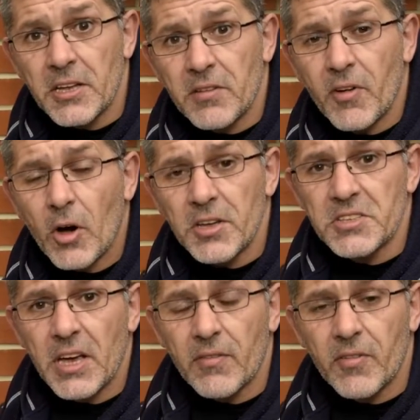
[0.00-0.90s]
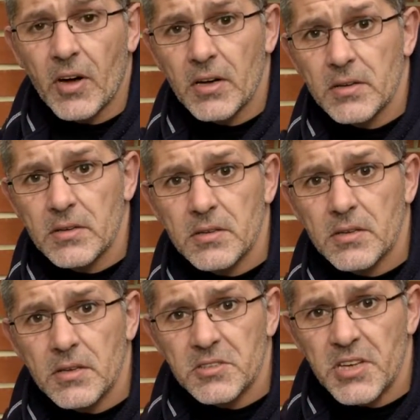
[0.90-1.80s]
of dividers here for
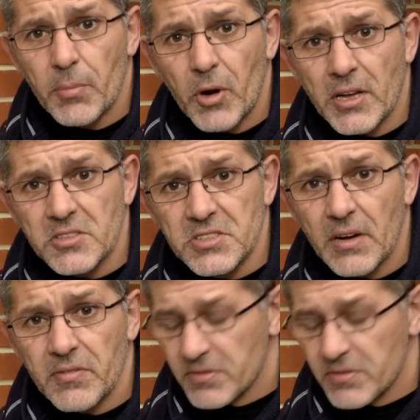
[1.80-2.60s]
separating stuff.